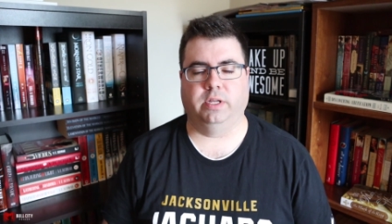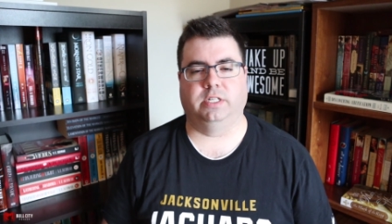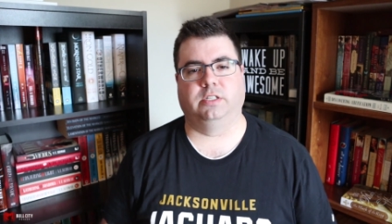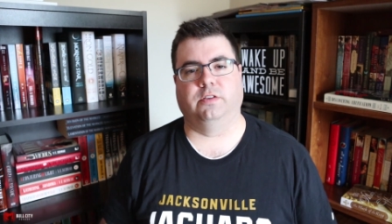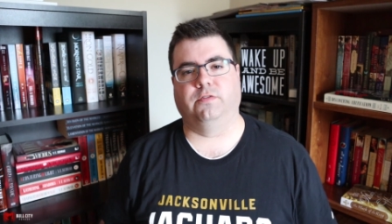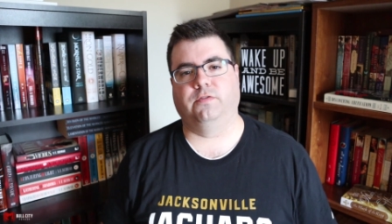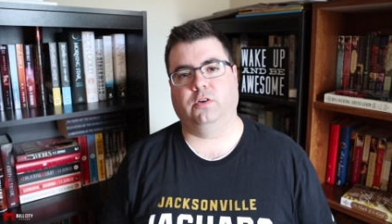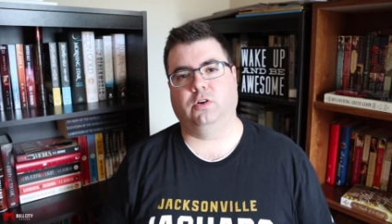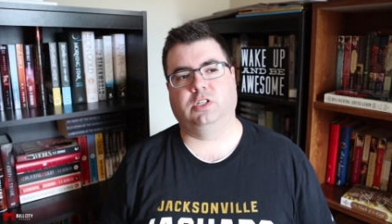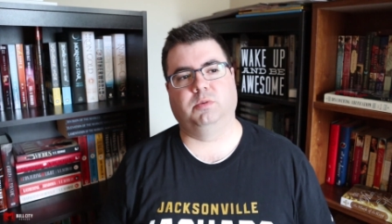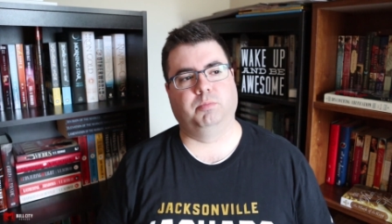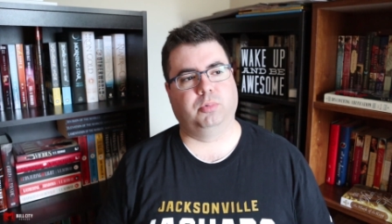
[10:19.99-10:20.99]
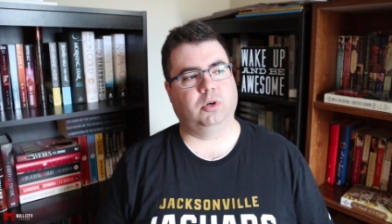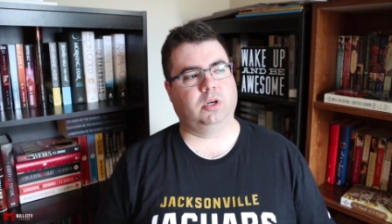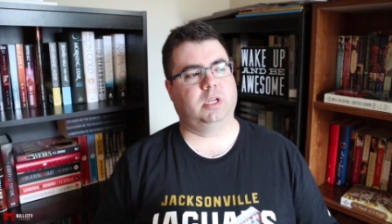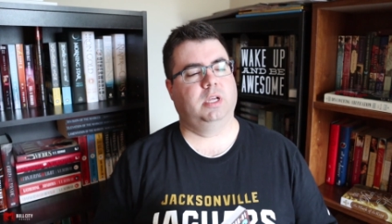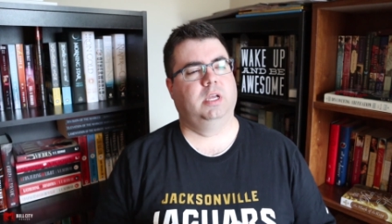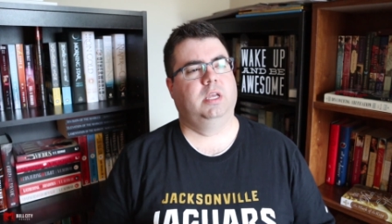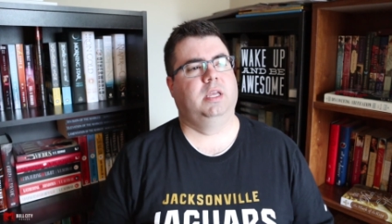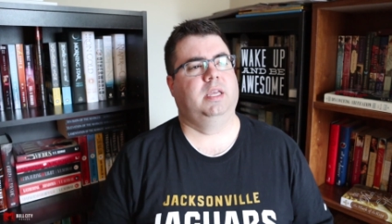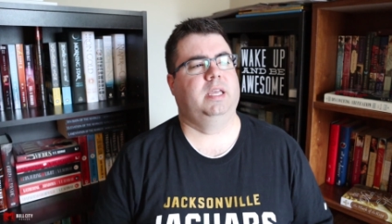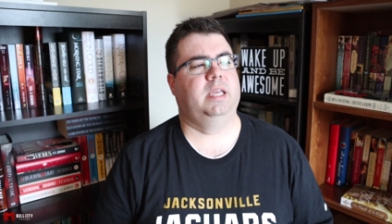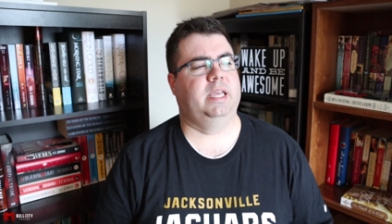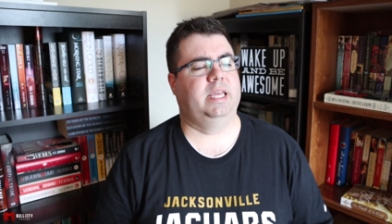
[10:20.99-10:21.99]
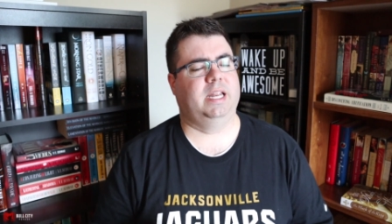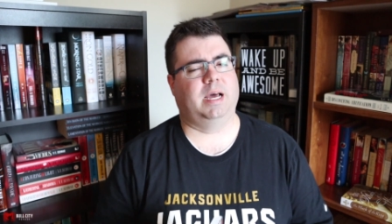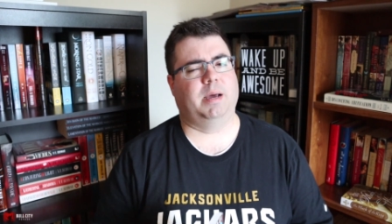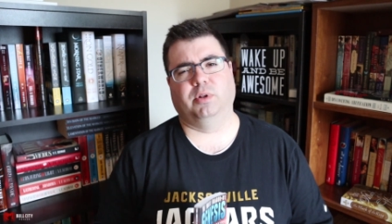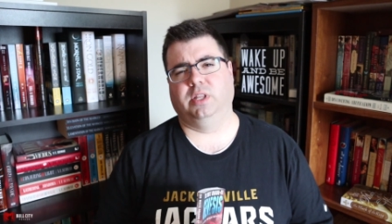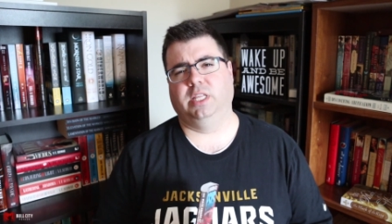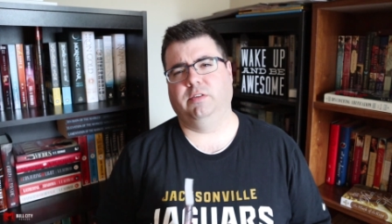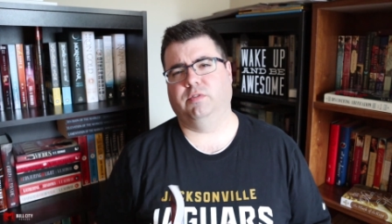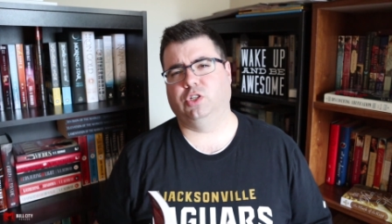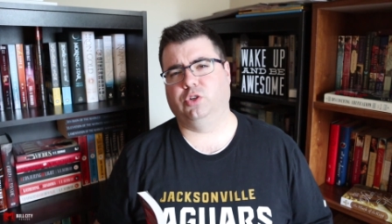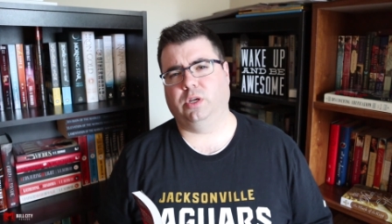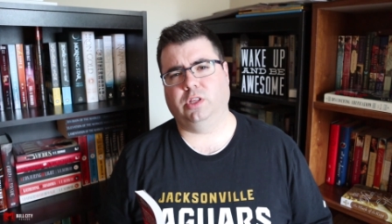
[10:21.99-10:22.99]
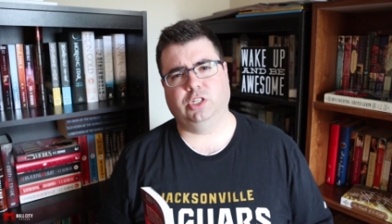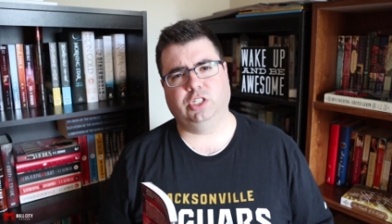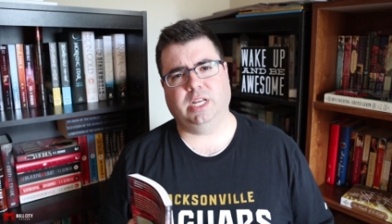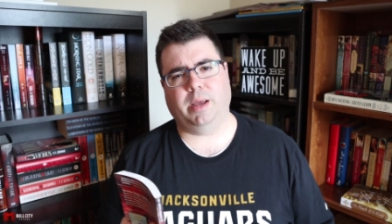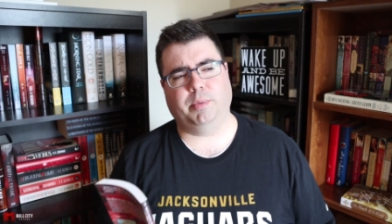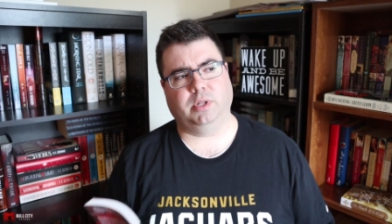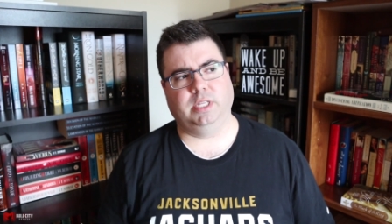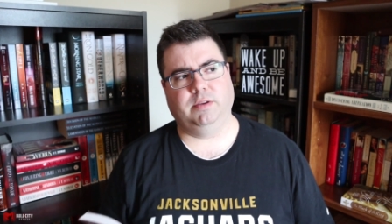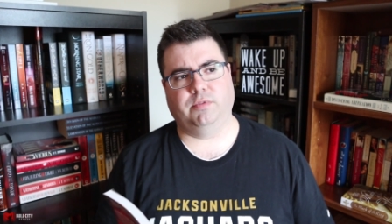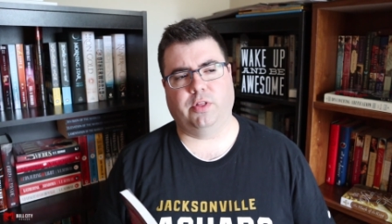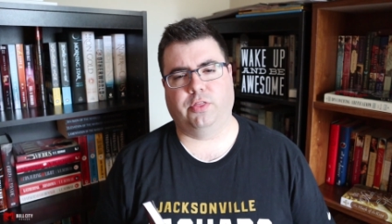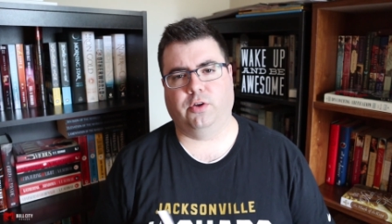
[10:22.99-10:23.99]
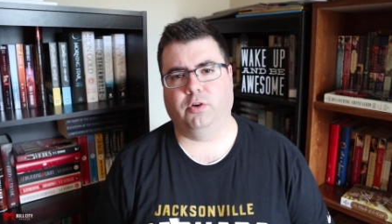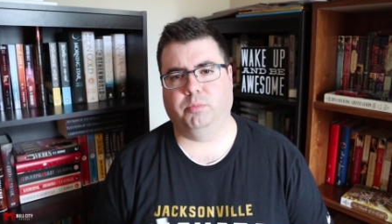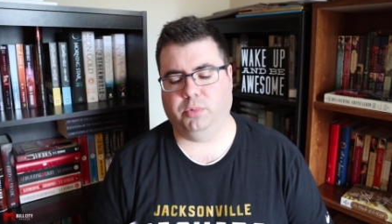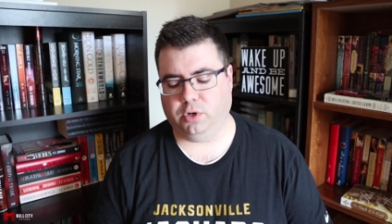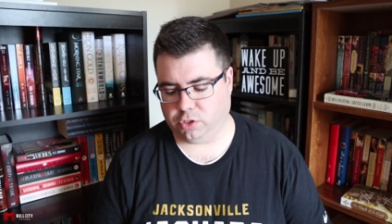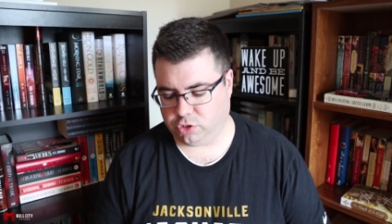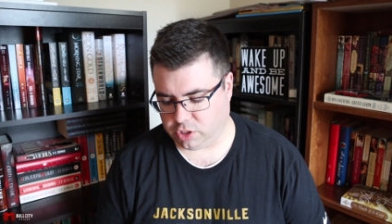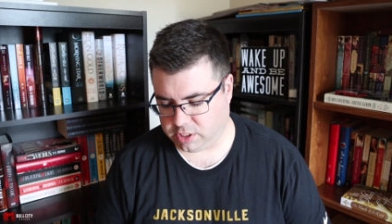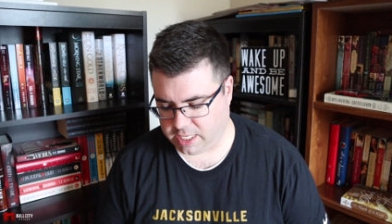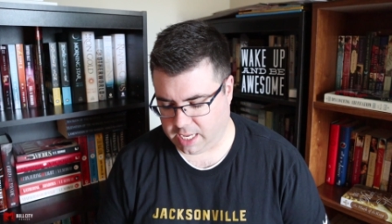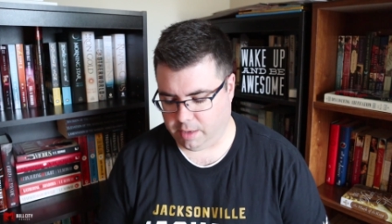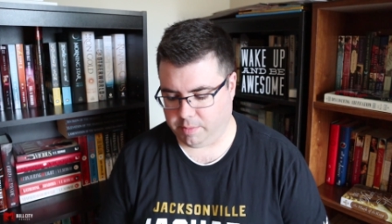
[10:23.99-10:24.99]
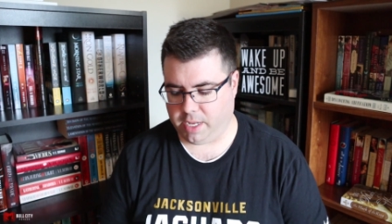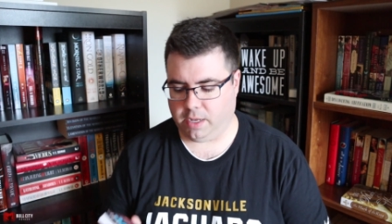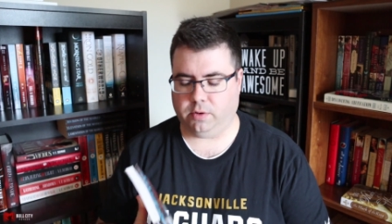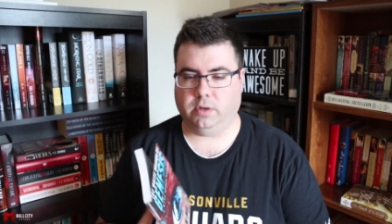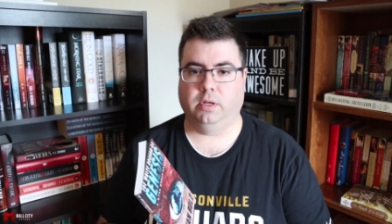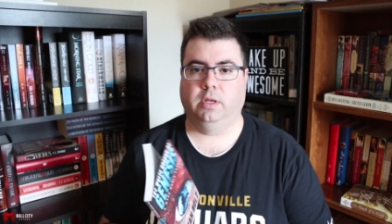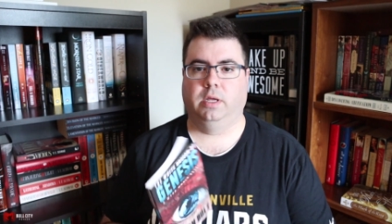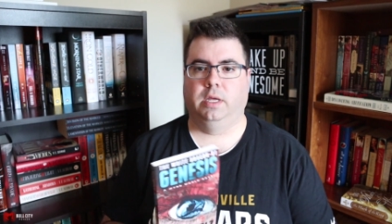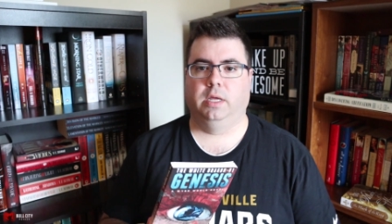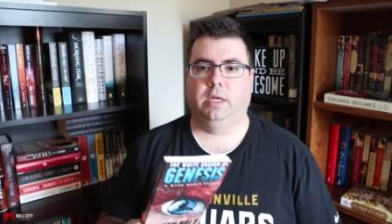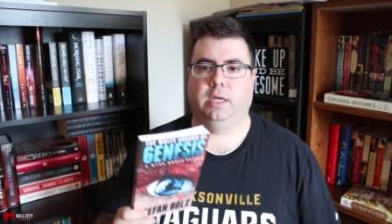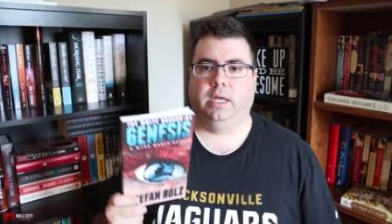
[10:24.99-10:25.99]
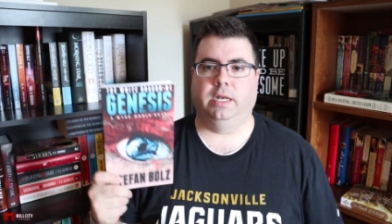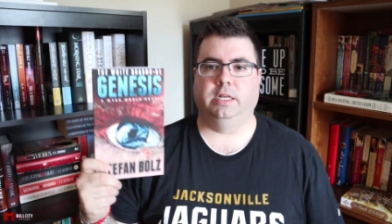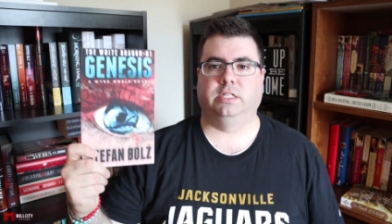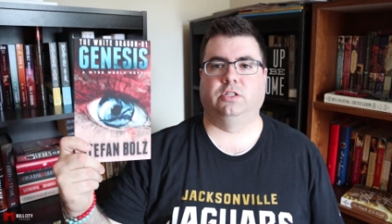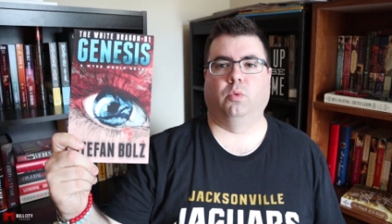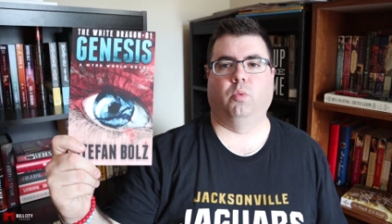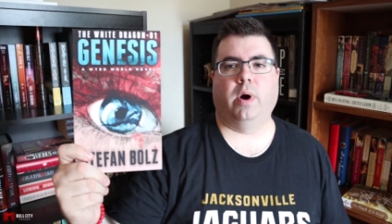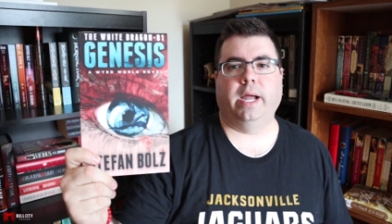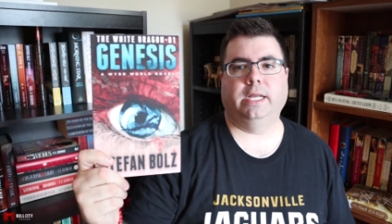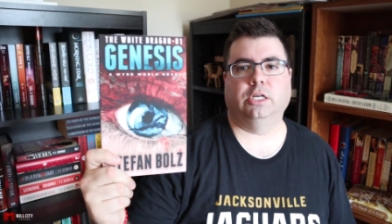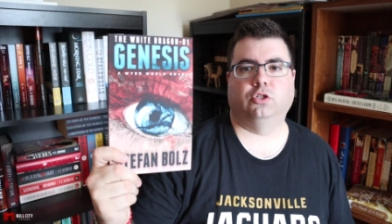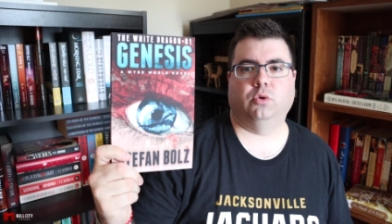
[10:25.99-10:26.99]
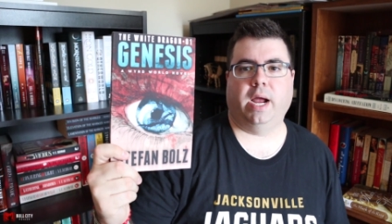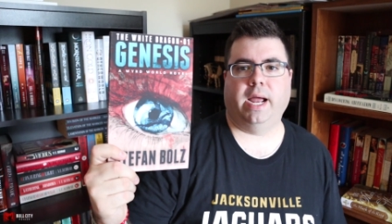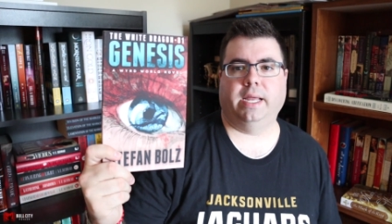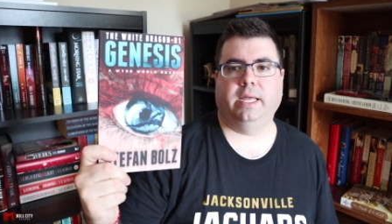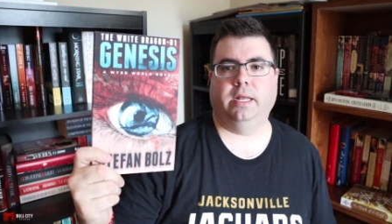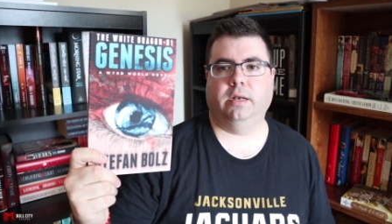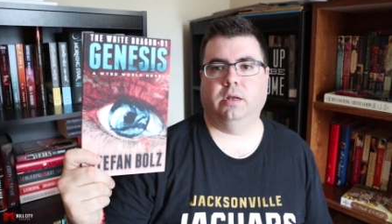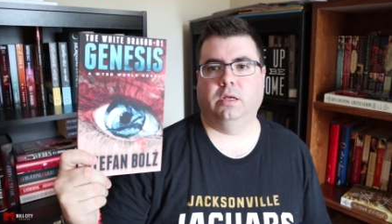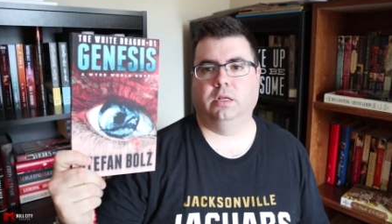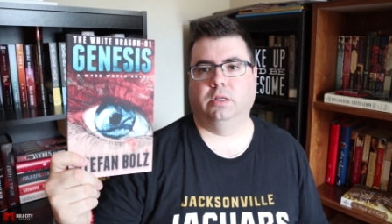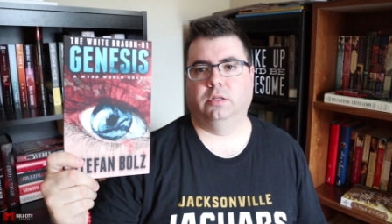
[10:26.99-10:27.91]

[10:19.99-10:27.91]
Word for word: It's the first book and I believe a trilogy. I believe the third book just came out. It is The White Dragon